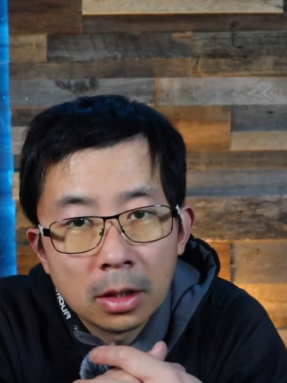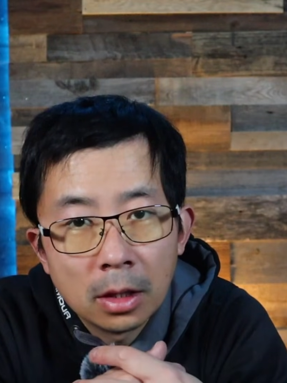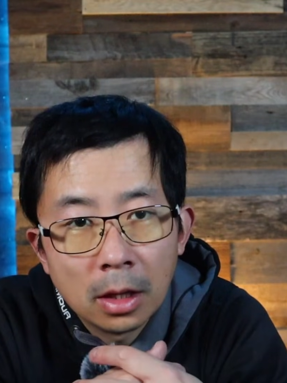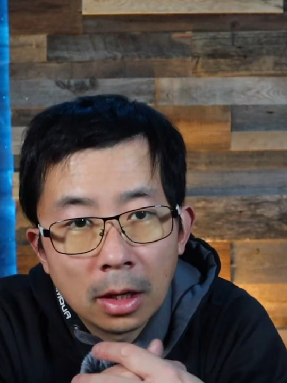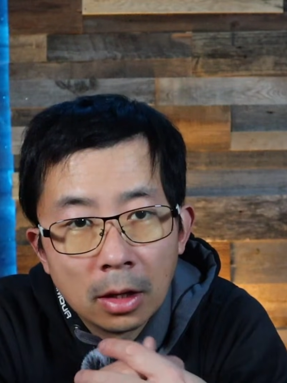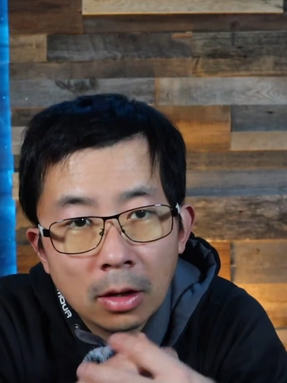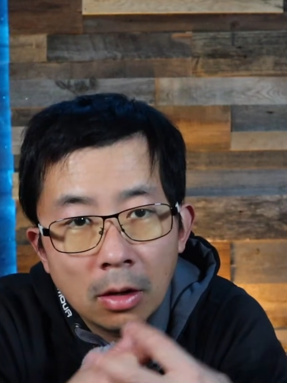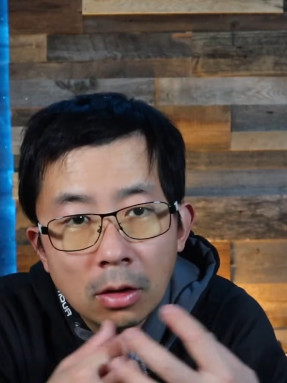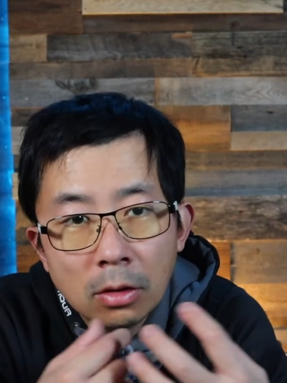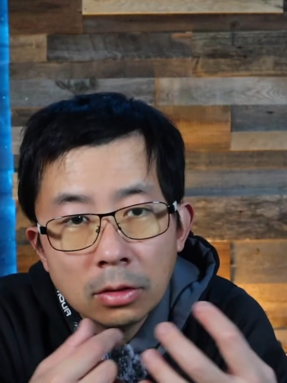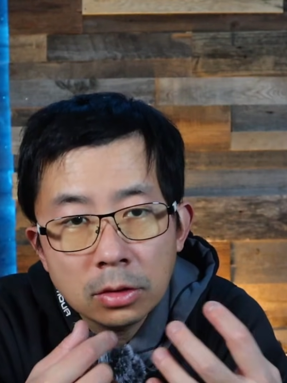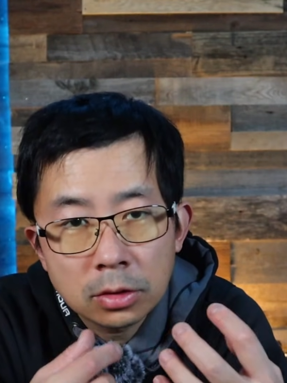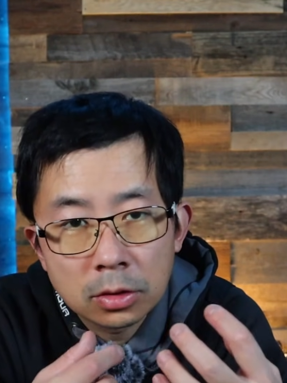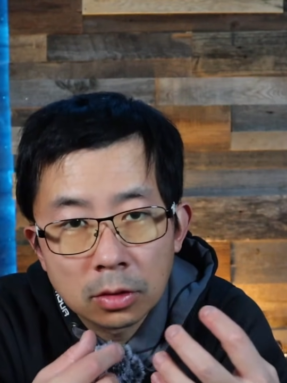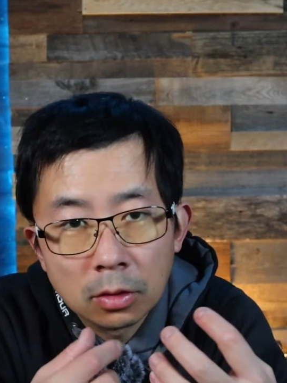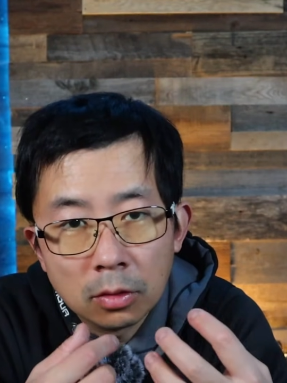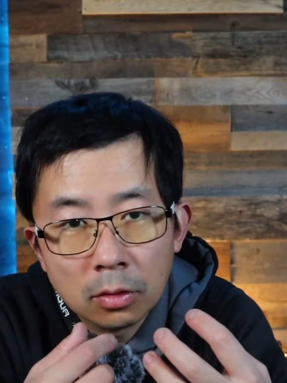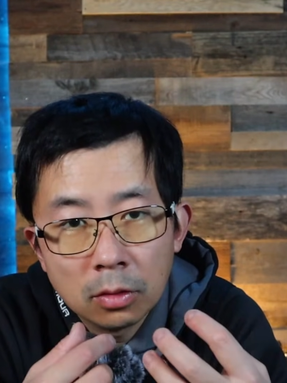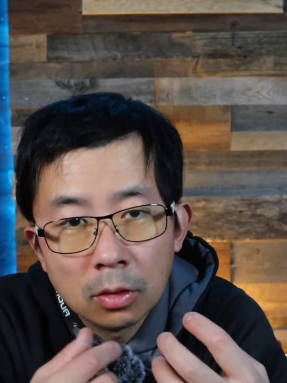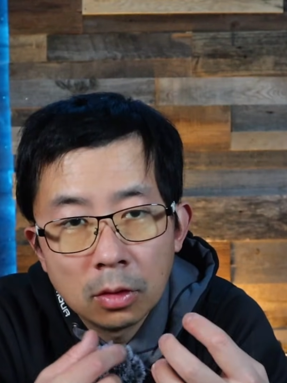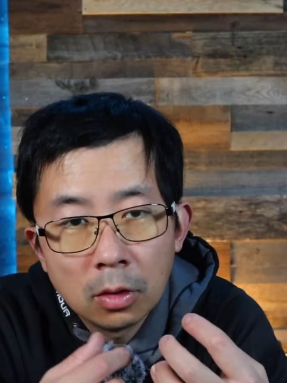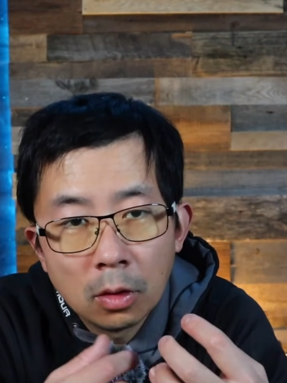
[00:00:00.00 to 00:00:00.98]
and
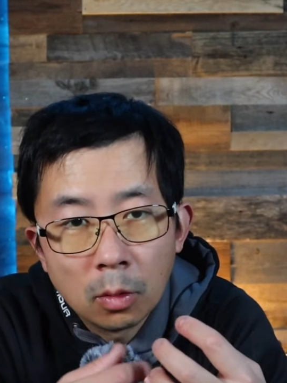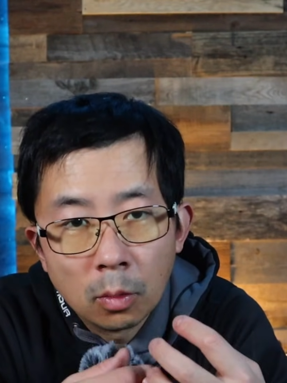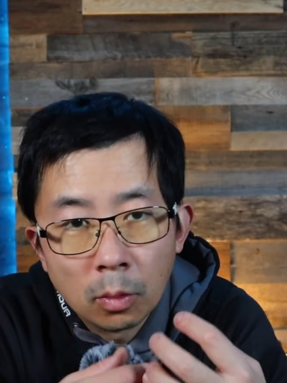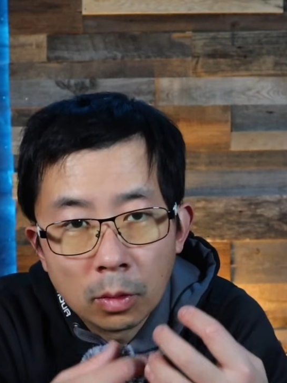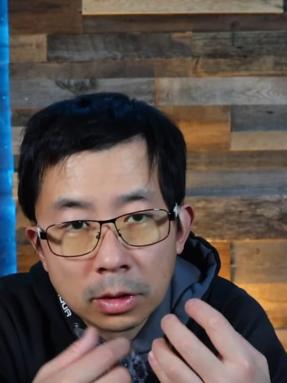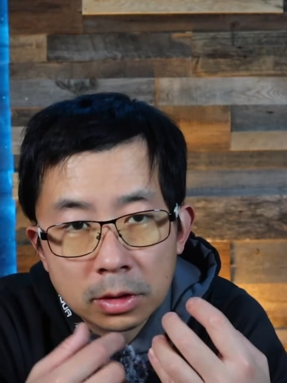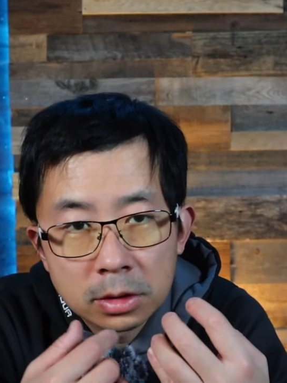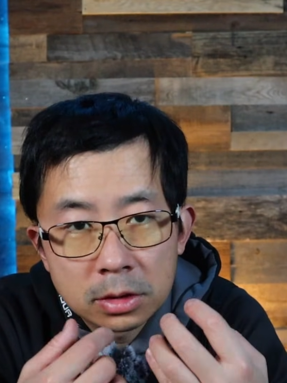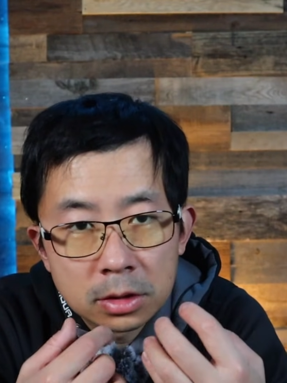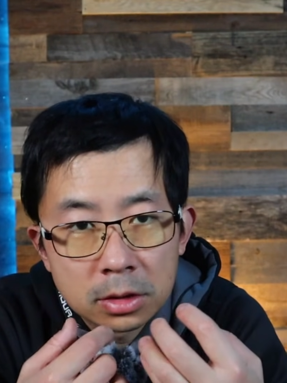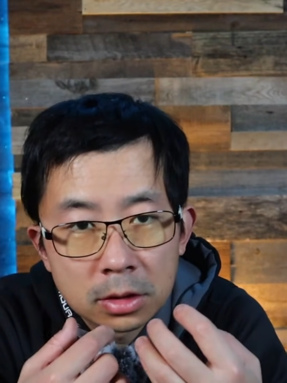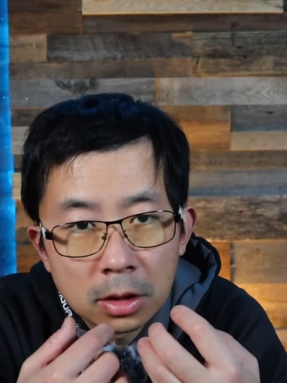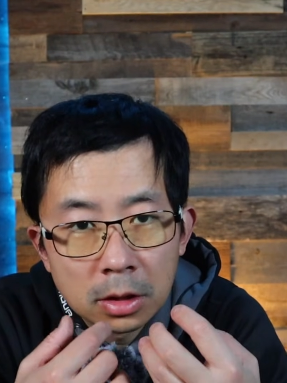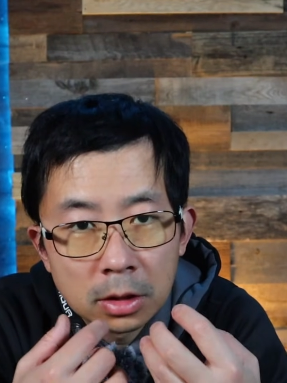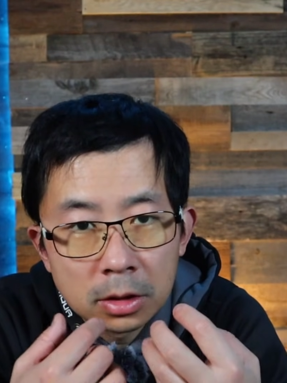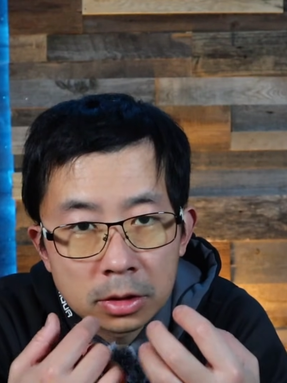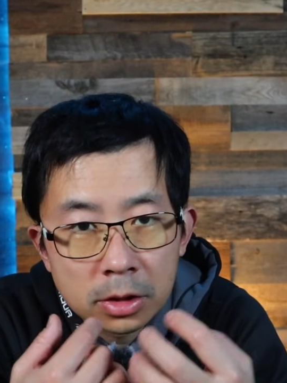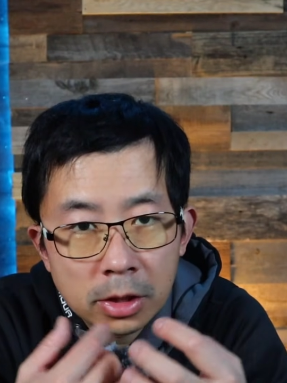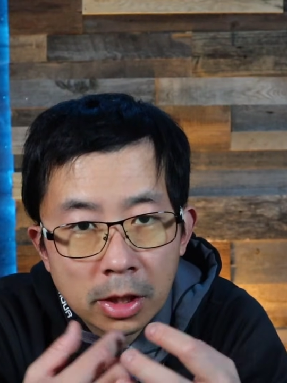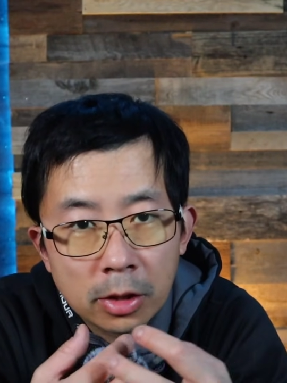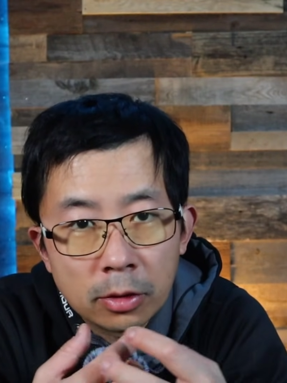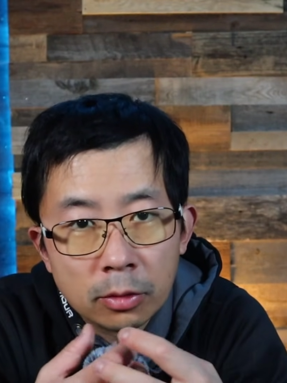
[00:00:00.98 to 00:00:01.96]
also with
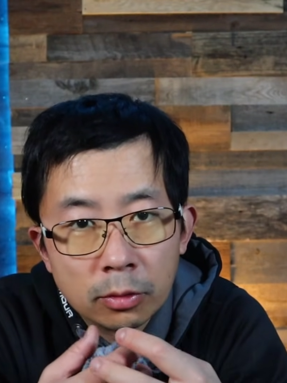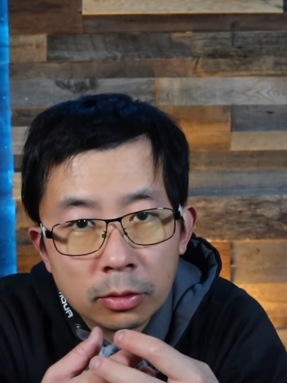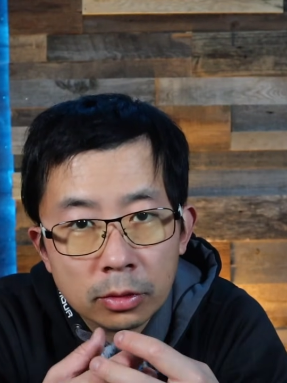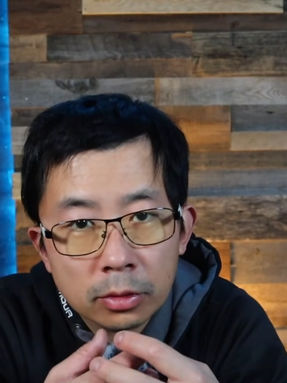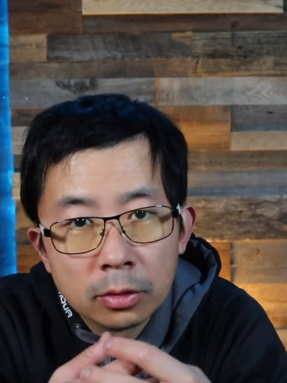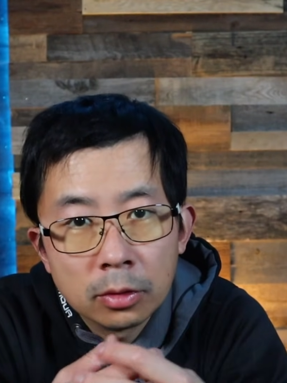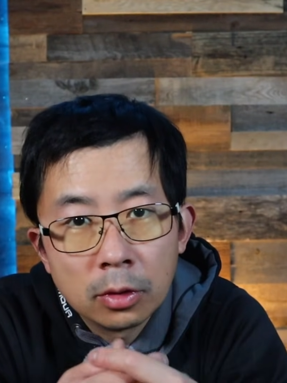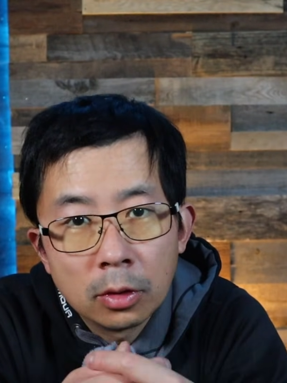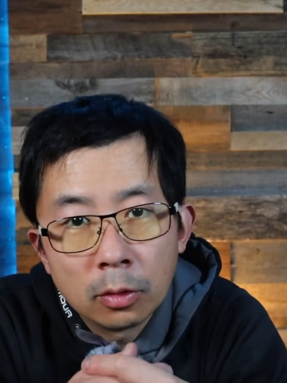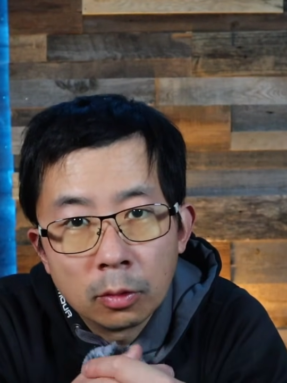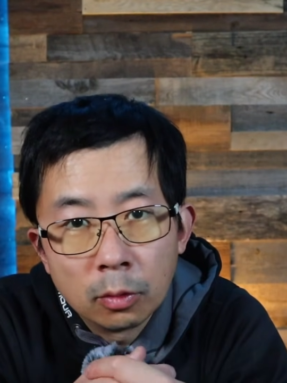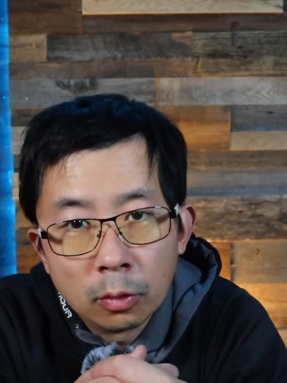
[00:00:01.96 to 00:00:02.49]
10 reel